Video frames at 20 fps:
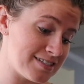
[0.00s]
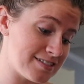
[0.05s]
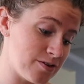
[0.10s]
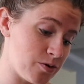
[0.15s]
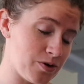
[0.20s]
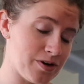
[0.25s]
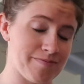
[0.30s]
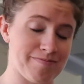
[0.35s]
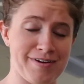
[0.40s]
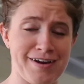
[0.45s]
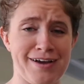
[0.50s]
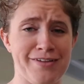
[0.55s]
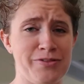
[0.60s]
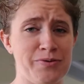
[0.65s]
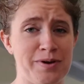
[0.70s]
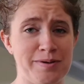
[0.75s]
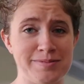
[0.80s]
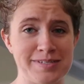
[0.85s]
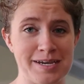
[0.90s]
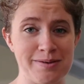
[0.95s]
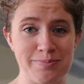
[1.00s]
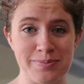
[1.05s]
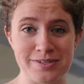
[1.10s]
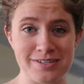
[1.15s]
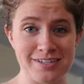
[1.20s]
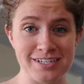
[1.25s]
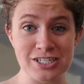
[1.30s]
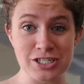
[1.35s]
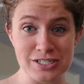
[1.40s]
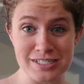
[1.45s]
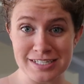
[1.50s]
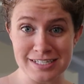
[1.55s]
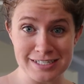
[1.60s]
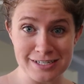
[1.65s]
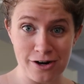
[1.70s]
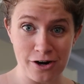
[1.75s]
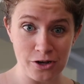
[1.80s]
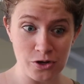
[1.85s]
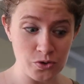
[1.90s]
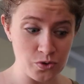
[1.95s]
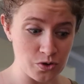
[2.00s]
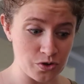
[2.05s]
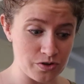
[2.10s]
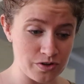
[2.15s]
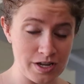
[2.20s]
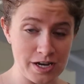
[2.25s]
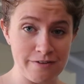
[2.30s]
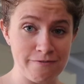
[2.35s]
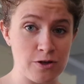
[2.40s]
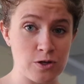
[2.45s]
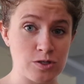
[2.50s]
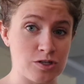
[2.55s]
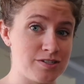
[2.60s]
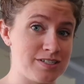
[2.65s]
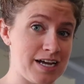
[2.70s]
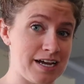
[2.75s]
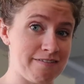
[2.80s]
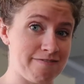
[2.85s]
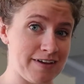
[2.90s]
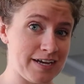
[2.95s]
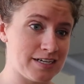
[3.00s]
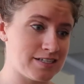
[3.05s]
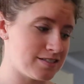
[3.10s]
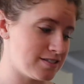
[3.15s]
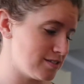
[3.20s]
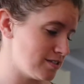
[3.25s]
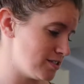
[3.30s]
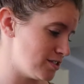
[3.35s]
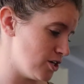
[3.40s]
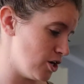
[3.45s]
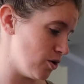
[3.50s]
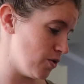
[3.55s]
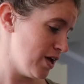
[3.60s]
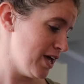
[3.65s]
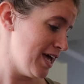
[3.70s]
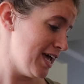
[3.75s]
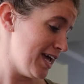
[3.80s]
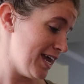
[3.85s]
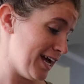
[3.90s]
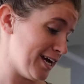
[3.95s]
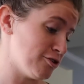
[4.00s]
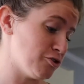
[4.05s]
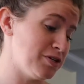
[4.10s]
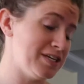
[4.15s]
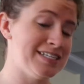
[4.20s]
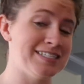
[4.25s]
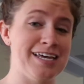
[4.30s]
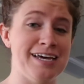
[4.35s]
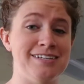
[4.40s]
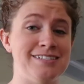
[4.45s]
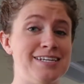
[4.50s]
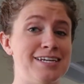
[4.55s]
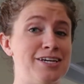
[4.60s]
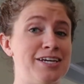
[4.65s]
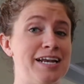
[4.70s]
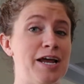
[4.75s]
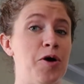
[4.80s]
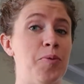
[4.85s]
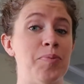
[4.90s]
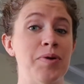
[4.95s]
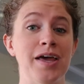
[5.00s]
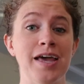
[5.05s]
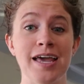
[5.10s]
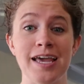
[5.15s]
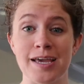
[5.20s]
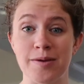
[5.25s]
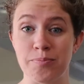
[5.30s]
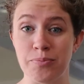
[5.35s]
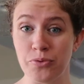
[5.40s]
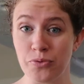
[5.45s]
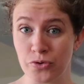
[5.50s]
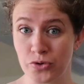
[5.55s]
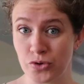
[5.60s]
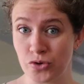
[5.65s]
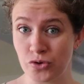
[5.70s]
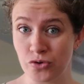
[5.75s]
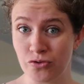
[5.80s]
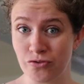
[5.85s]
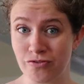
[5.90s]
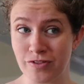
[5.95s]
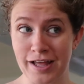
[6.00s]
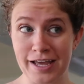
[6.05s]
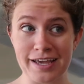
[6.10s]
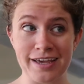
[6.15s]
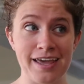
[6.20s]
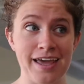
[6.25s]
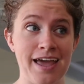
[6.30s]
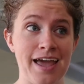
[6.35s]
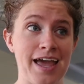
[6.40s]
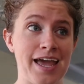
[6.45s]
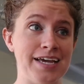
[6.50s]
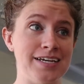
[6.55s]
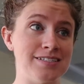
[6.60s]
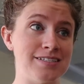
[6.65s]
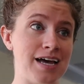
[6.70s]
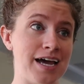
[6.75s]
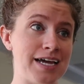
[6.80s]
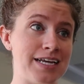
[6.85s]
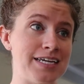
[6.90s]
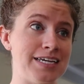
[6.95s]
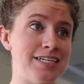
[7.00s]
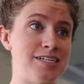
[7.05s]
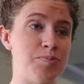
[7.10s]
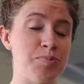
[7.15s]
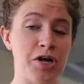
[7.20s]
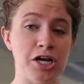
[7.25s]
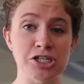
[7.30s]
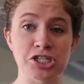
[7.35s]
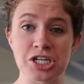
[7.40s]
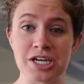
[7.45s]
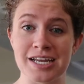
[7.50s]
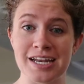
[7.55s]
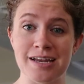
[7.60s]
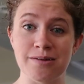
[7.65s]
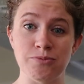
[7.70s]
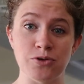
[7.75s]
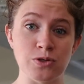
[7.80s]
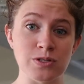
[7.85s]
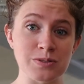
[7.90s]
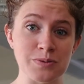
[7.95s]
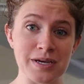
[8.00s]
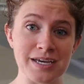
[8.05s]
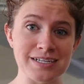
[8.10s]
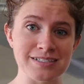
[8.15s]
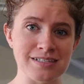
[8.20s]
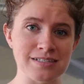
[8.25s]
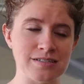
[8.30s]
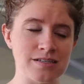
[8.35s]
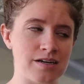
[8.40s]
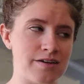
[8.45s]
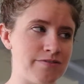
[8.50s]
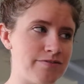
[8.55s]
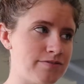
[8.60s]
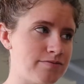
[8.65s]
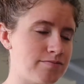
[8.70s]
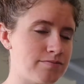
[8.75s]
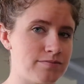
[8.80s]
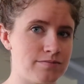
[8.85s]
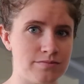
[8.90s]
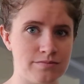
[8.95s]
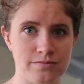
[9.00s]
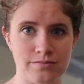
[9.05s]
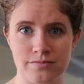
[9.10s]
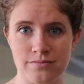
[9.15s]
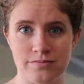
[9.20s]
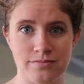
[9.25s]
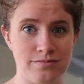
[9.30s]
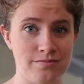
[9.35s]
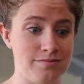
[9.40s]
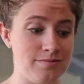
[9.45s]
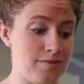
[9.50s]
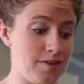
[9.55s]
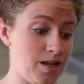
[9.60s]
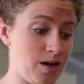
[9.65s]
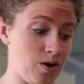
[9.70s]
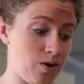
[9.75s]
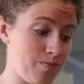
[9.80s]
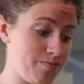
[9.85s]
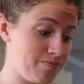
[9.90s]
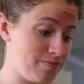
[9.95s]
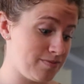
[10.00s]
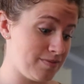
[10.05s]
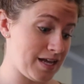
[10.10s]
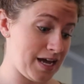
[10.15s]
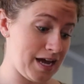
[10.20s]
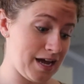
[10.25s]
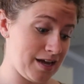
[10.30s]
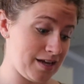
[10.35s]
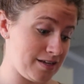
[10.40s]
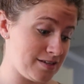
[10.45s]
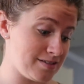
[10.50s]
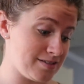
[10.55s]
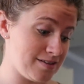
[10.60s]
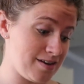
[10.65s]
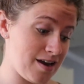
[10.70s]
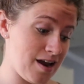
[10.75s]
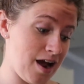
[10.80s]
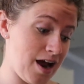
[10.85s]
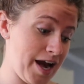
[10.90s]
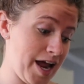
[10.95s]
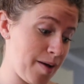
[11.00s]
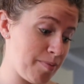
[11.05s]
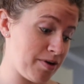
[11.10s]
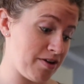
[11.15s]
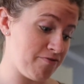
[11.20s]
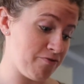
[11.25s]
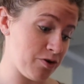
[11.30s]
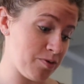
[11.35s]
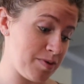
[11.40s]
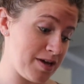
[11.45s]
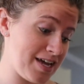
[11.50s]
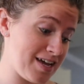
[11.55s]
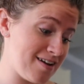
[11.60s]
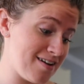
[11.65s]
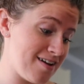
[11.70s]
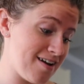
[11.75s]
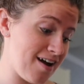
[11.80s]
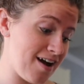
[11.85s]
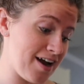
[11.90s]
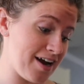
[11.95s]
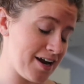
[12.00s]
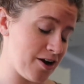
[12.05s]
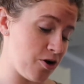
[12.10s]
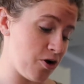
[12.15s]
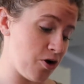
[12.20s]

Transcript: or not the website, but just listed on Google. None of those are side effects. So it actually says it can help improve like anxiety and depression and mood swings and stuff. No, that is not happening for me, not at